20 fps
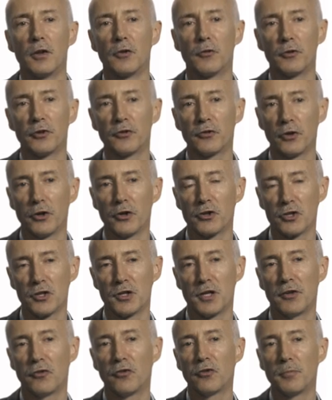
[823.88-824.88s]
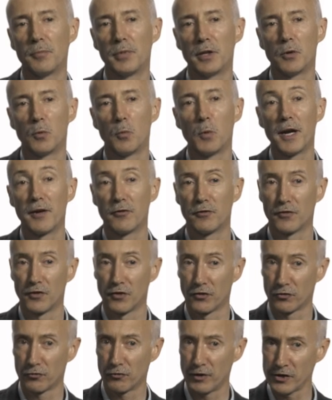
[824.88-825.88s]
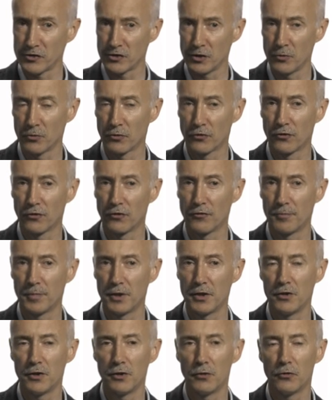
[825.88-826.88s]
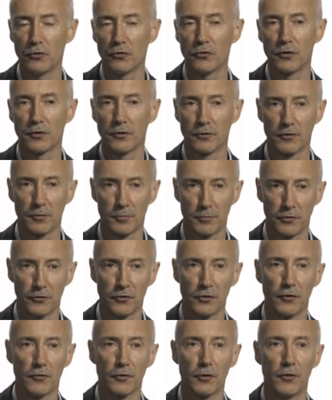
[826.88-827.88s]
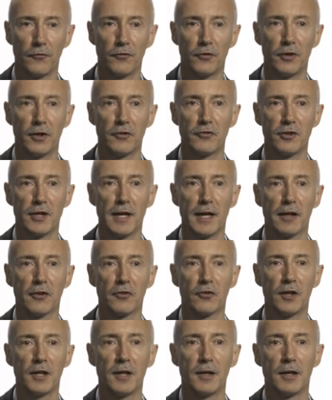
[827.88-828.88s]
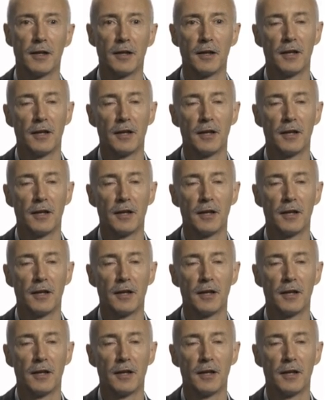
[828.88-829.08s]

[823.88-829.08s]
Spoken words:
the researcher needs to be aware of the thresholds that have been used to preserve confidentiality,